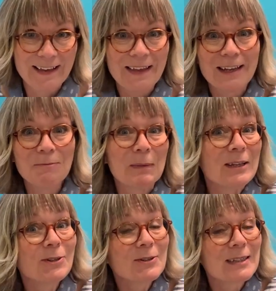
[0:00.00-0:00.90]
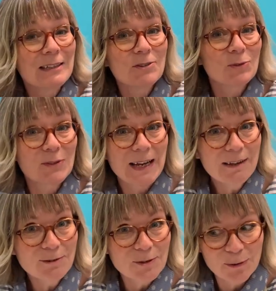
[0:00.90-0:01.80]
and they can be used indoors and
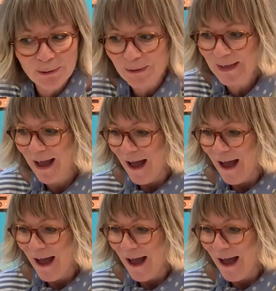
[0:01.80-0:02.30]
outdoors.